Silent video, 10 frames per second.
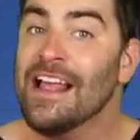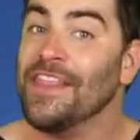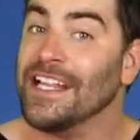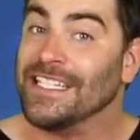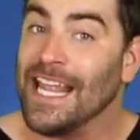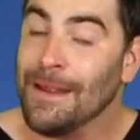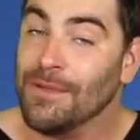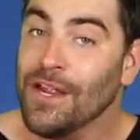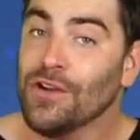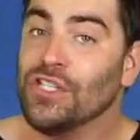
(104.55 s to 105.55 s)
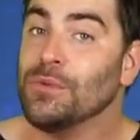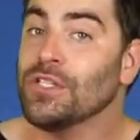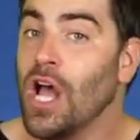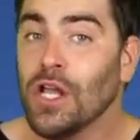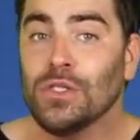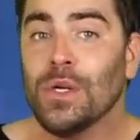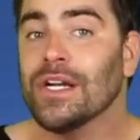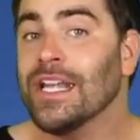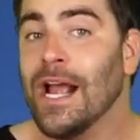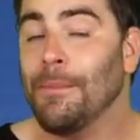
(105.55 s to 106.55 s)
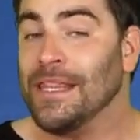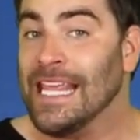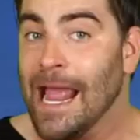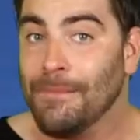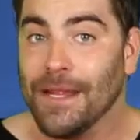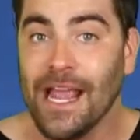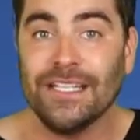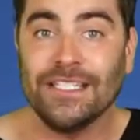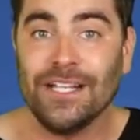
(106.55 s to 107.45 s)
That same year, she was also hooking up with the NBA